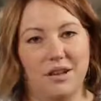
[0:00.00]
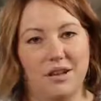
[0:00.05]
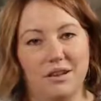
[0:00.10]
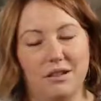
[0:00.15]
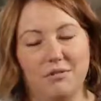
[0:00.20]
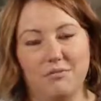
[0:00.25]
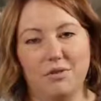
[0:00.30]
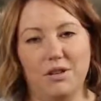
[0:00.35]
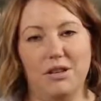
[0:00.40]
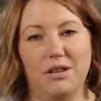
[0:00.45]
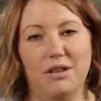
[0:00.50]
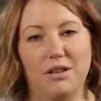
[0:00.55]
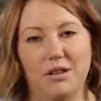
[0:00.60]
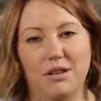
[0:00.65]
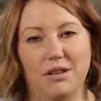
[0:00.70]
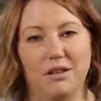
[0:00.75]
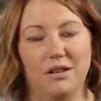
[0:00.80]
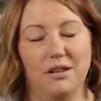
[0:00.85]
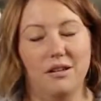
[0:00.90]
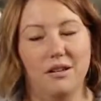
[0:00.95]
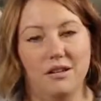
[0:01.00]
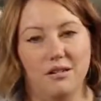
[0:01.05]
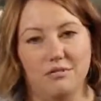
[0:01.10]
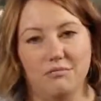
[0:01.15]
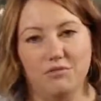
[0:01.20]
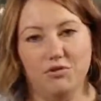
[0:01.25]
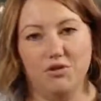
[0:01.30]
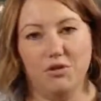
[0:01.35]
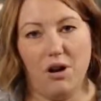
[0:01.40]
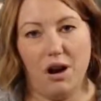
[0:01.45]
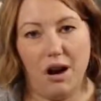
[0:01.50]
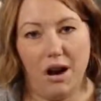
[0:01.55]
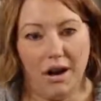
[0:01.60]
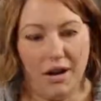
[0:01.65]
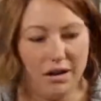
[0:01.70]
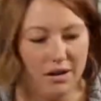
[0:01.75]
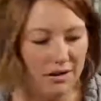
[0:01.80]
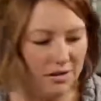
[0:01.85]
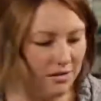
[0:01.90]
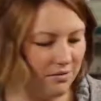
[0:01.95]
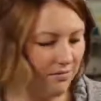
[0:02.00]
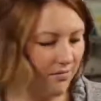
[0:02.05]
not going to be dry.